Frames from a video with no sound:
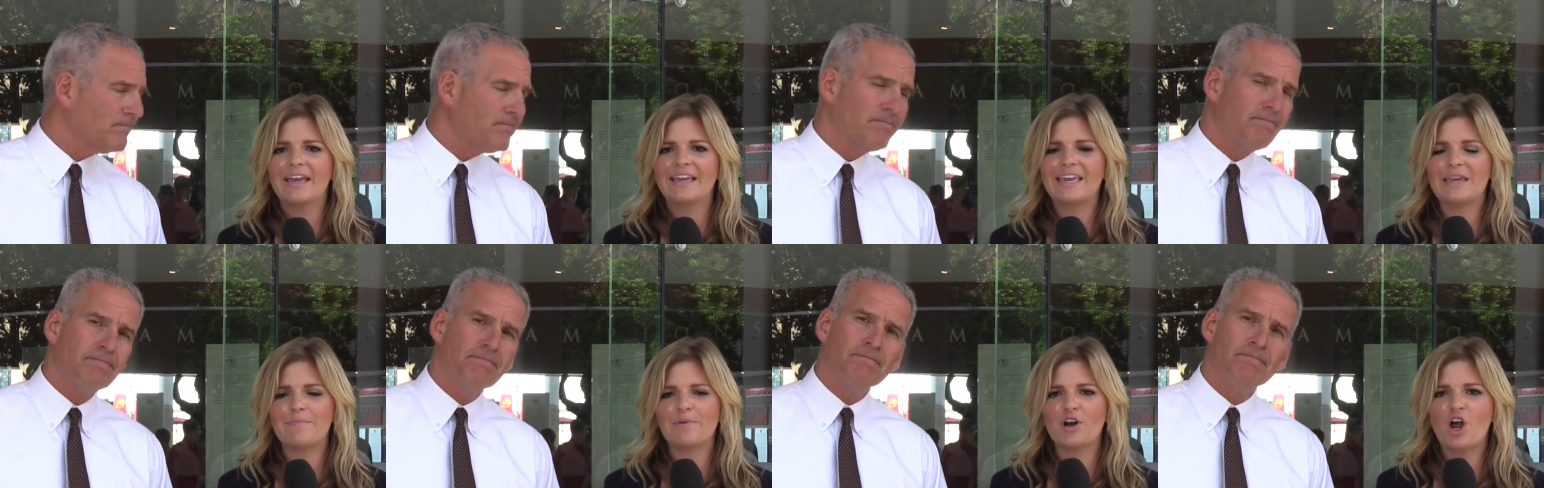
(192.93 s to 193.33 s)

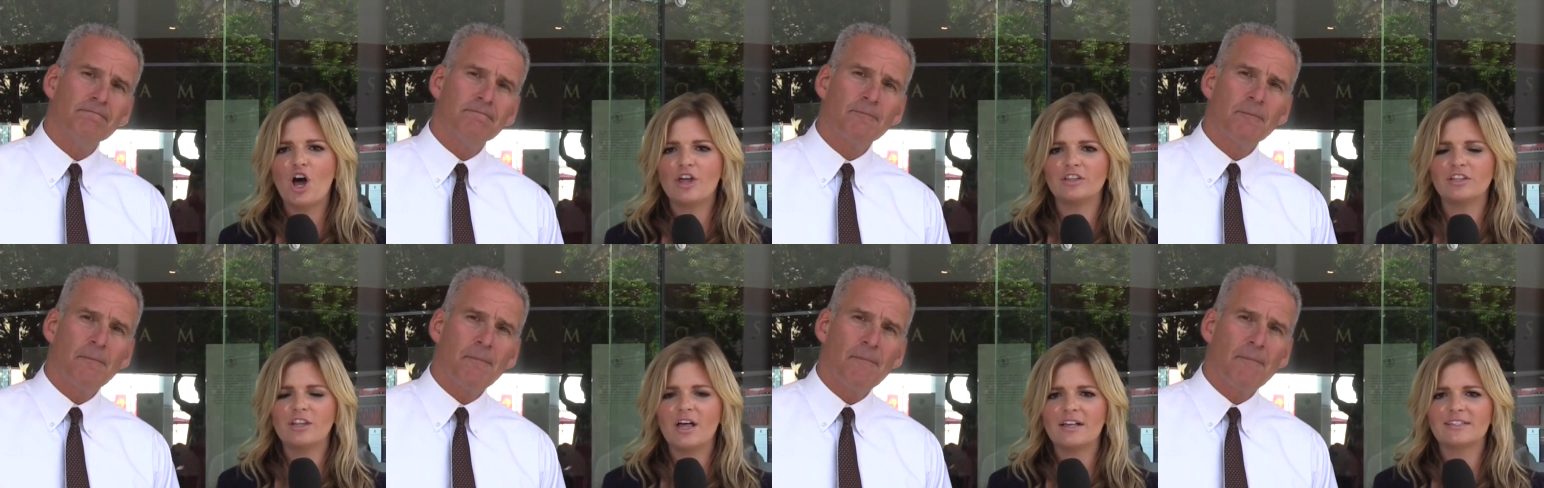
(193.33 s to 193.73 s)
Speaker 1: Keep it
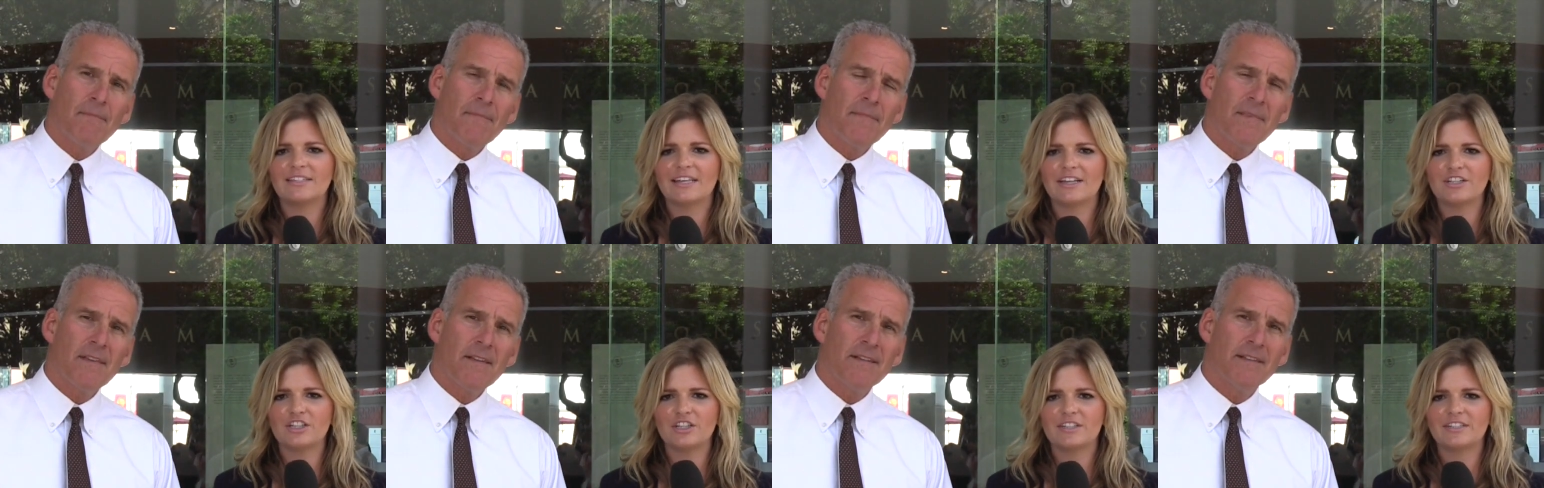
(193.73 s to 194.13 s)
on the
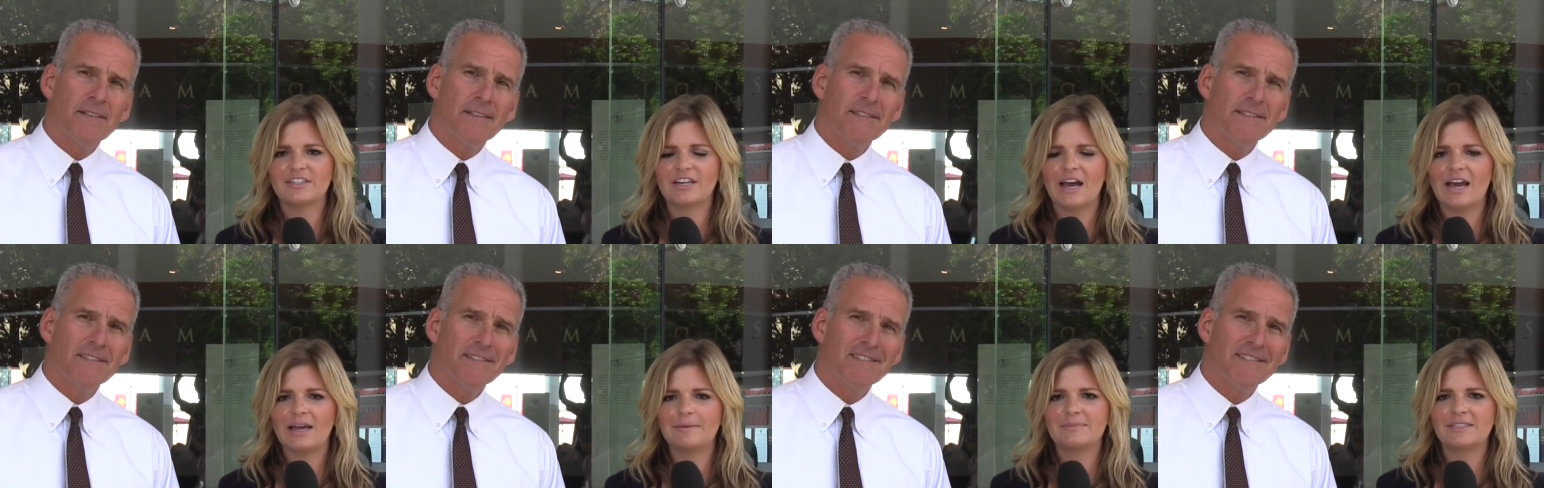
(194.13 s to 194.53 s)
Los Angeles
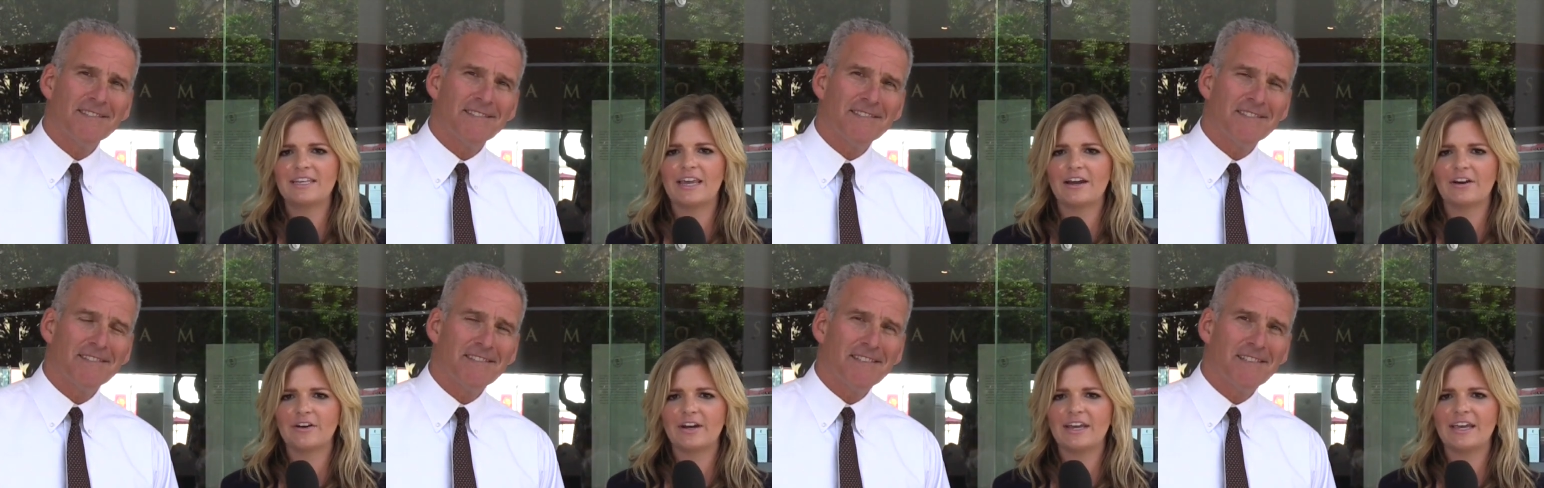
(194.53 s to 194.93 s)
Times.
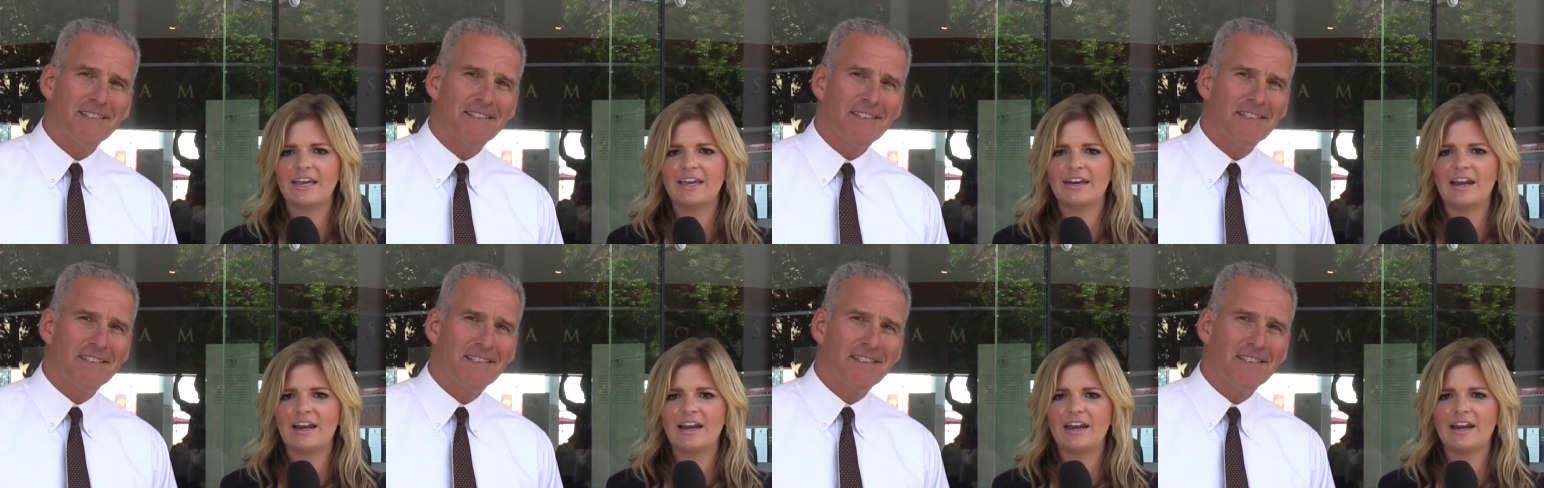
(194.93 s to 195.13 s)
Gary